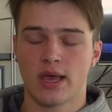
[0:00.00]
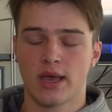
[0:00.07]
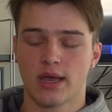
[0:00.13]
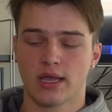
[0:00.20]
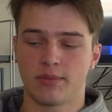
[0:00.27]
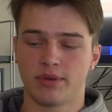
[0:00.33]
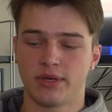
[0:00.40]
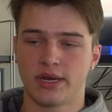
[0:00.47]

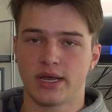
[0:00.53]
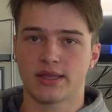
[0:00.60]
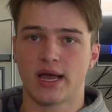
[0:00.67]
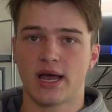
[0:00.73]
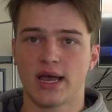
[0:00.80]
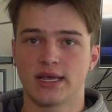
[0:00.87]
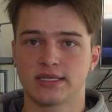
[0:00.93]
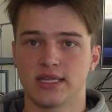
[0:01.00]
competing at the
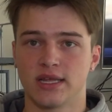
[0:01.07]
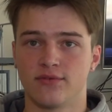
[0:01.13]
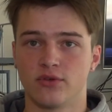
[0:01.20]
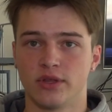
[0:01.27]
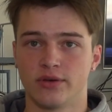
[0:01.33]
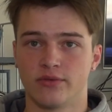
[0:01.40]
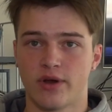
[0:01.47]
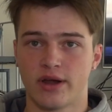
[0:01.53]
highest
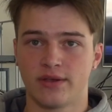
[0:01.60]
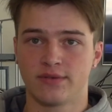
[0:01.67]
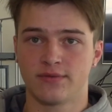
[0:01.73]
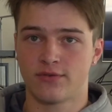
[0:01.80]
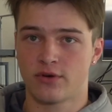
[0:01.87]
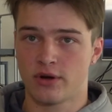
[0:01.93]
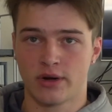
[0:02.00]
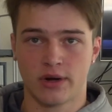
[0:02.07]
level and ready
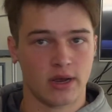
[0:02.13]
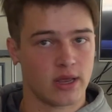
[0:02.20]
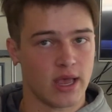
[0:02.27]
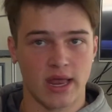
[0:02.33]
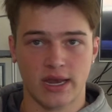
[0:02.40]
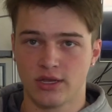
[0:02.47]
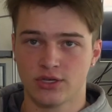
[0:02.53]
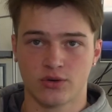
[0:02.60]
for
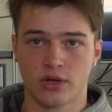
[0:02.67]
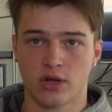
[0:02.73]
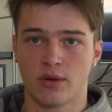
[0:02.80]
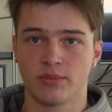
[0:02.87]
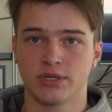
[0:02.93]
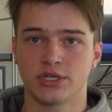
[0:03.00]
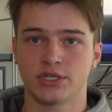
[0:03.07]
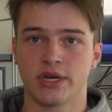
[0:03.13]
any sort of
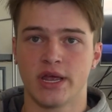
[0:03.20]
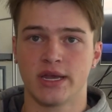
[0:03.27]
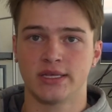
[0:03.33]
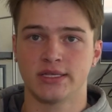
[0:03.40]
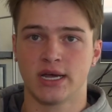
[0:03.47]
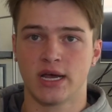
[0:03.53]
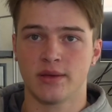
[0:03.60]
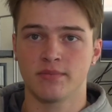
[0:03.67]
competition at
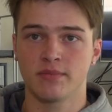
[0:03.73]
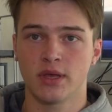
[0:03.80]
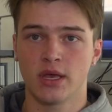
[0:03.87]
any time.